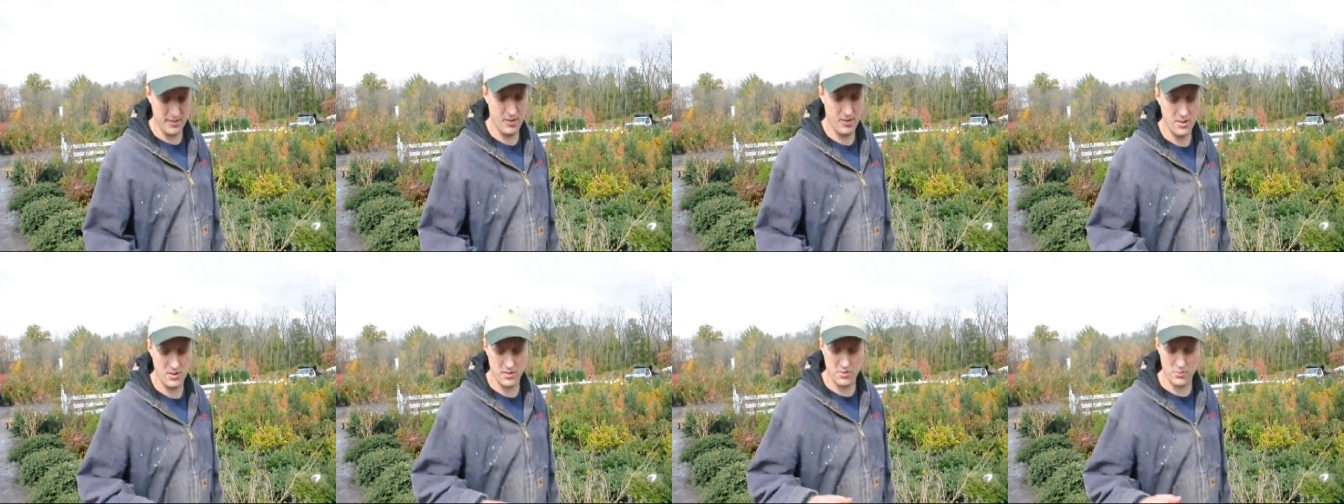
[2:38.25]

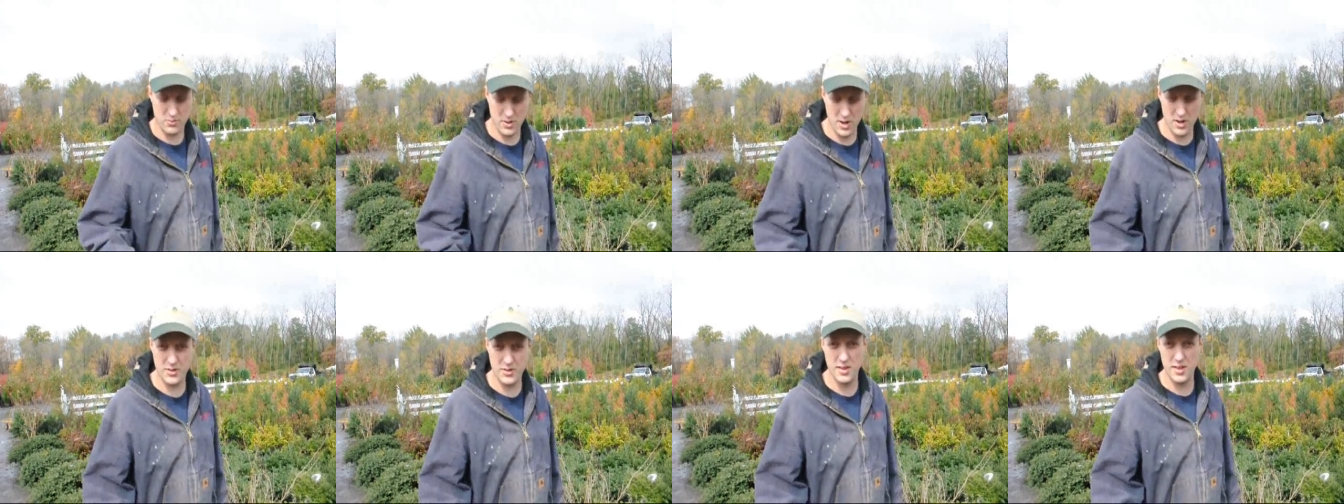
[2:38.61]
on
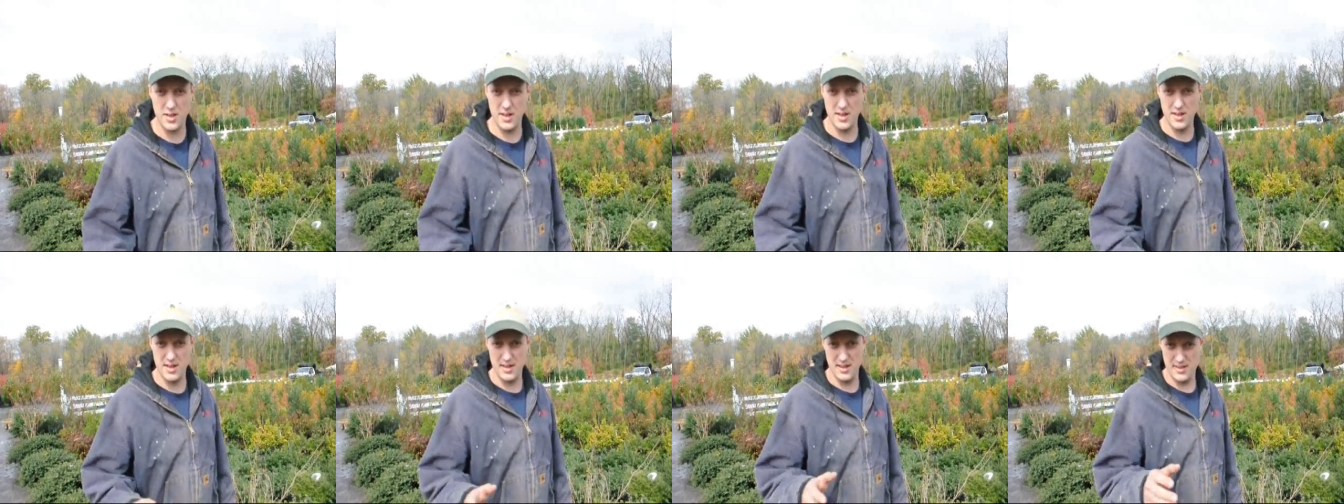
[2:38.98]
growth
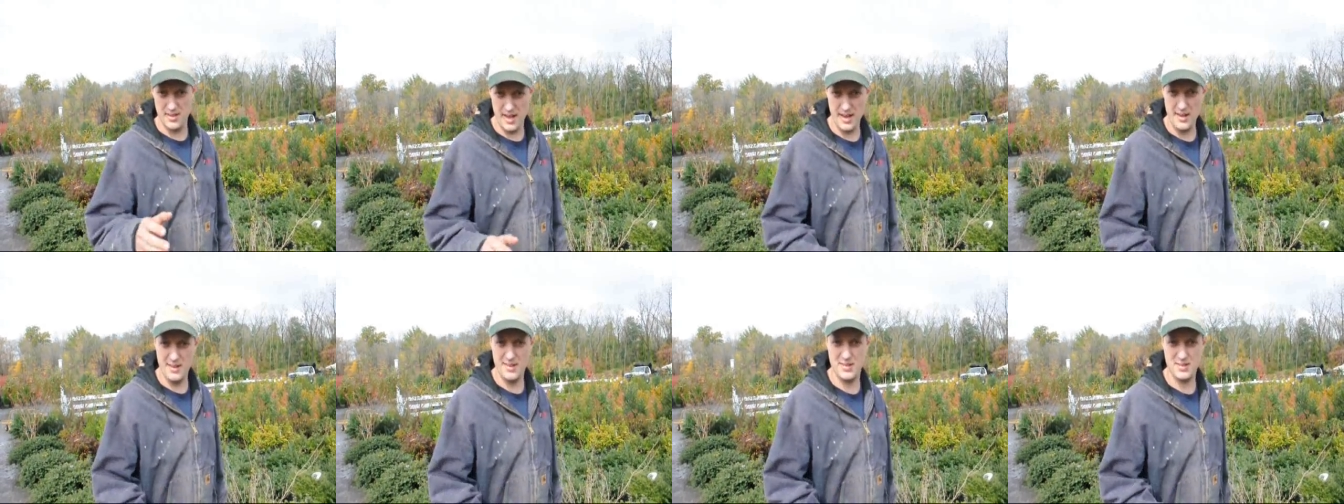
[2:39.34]

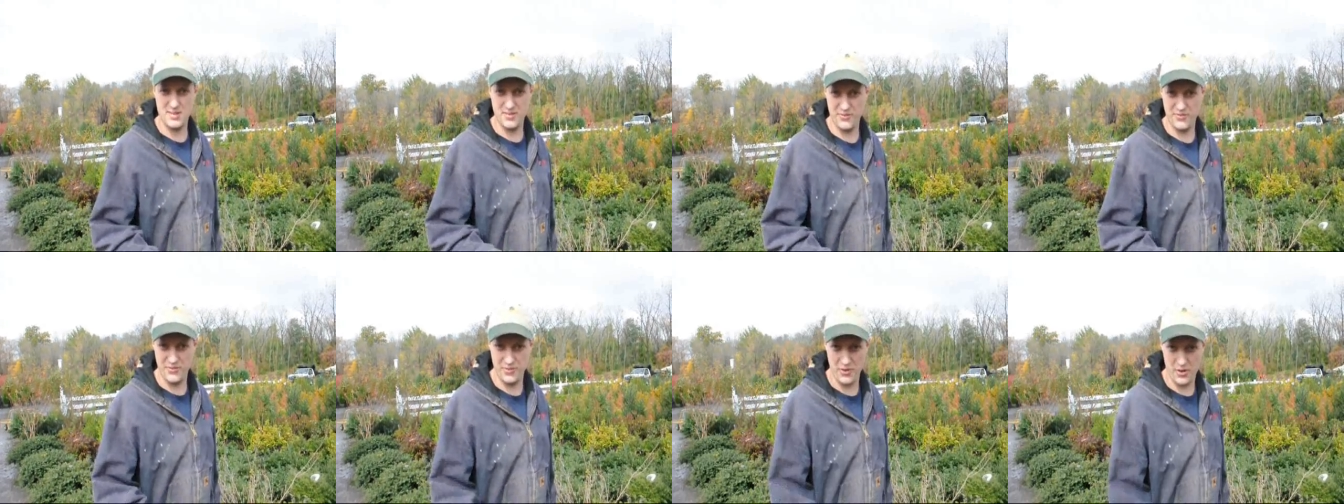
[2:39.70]
than does
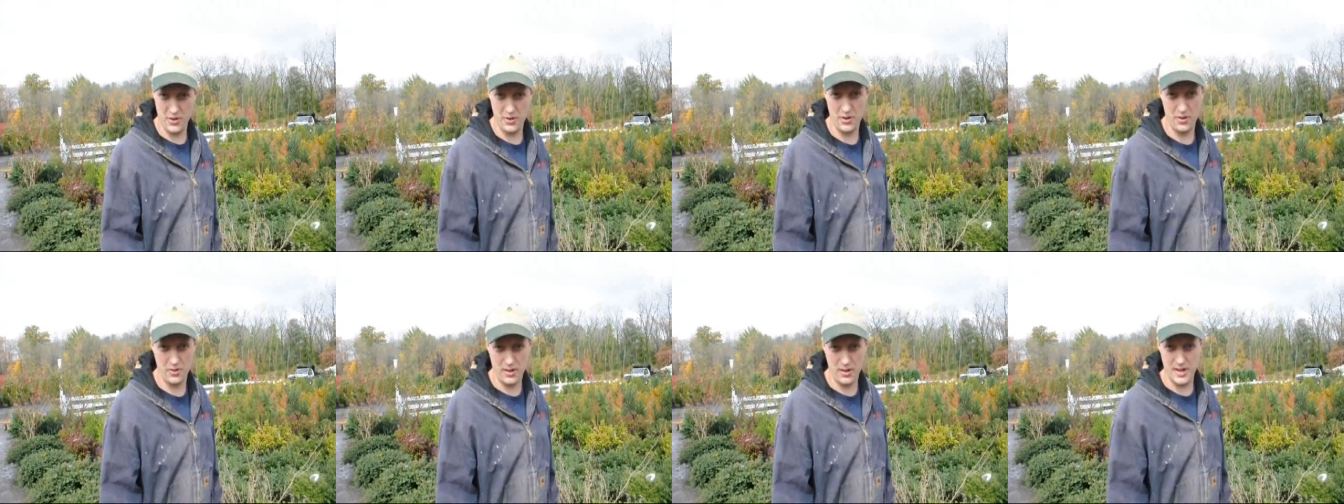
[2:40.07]

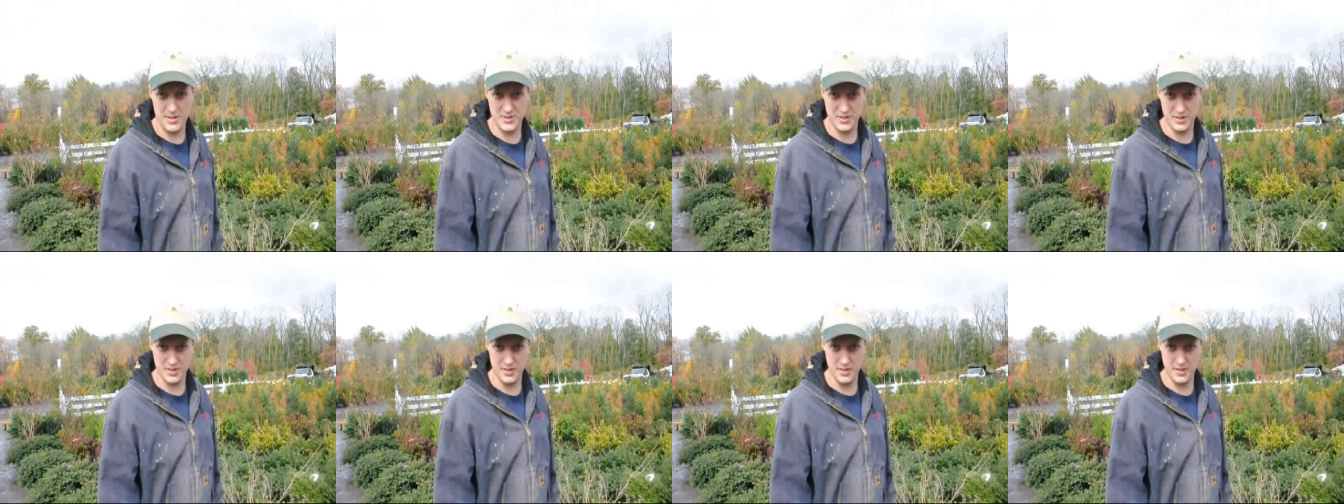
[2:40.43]

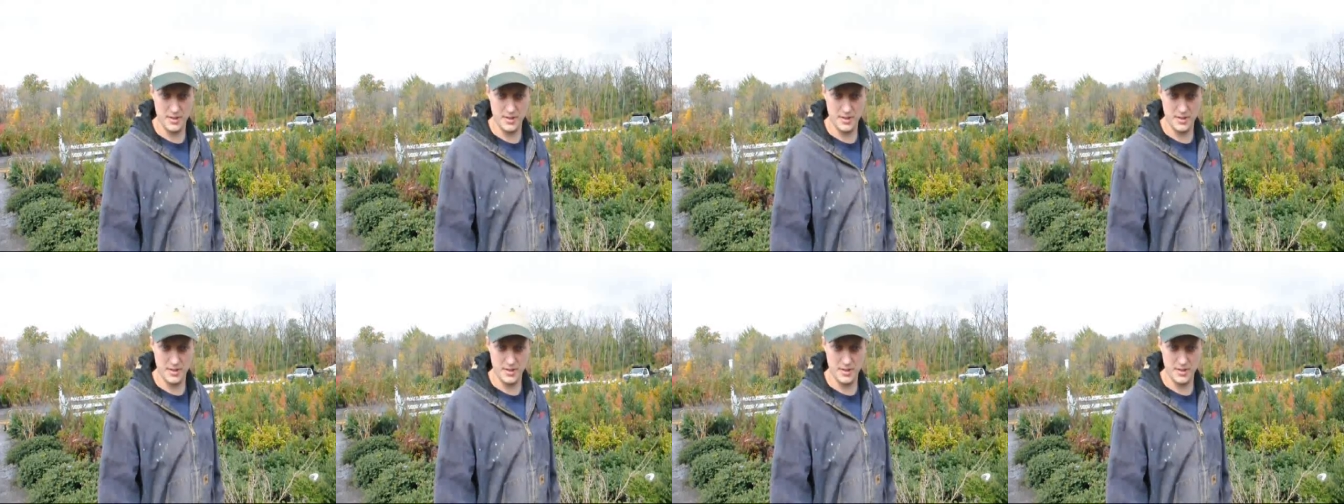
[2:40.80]
fertilizer.